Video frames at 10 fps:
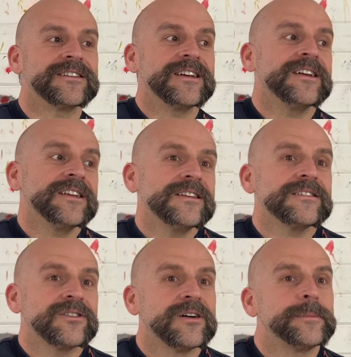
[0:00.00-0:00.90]
it is a
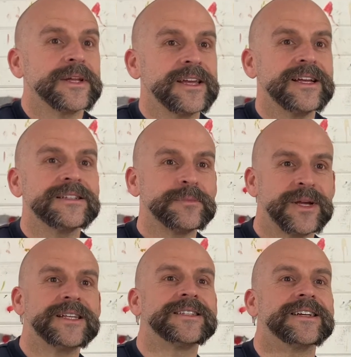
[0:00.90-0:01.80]
complicated
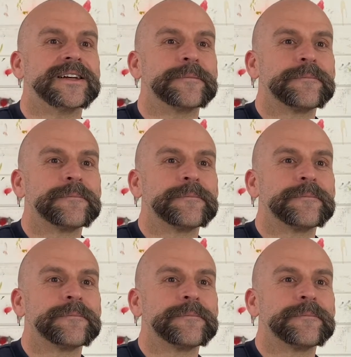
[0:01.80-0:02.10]
painting.